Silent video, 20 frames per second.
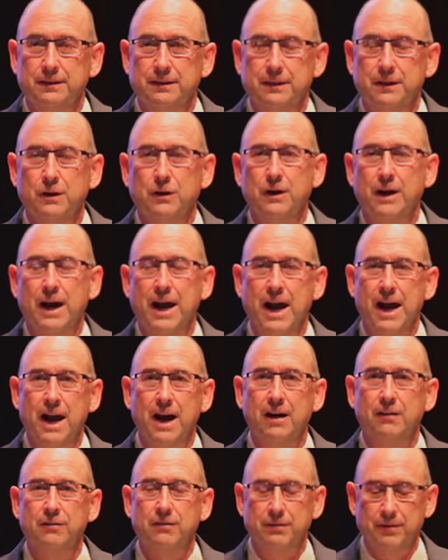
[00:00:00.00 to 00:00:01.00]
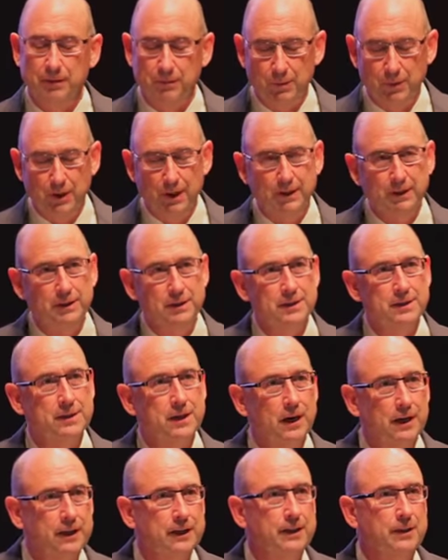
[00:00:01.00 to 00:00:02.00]
year and a half, where I could
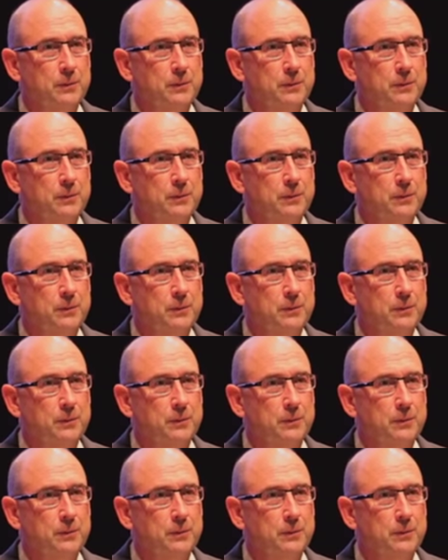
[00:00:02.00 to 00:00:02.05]
study